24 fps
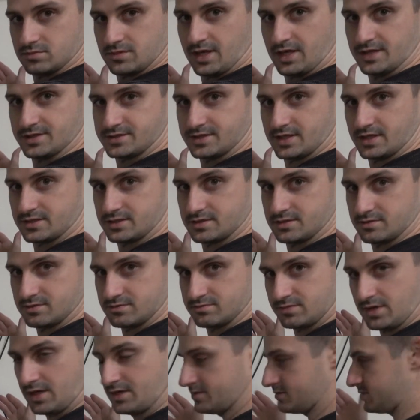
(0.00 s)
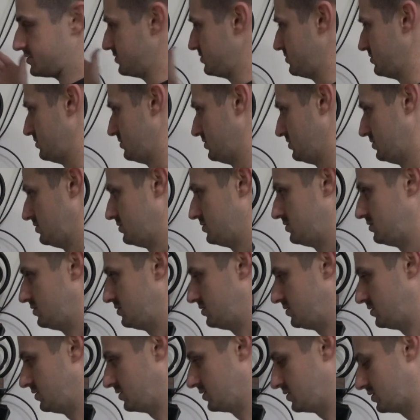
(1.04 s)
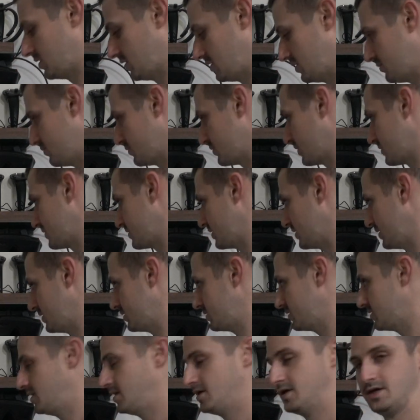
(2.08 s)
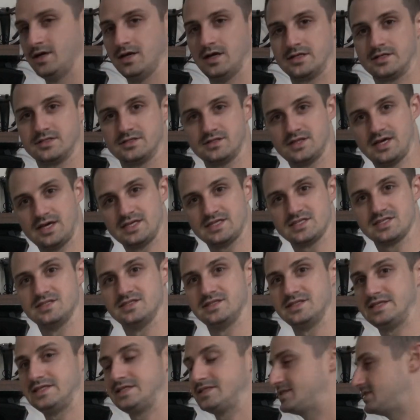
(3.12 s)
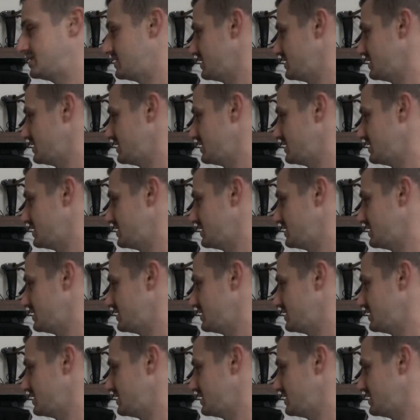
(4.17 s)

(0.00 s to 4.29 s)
headset mount. Got on right there. It's a nice, neat,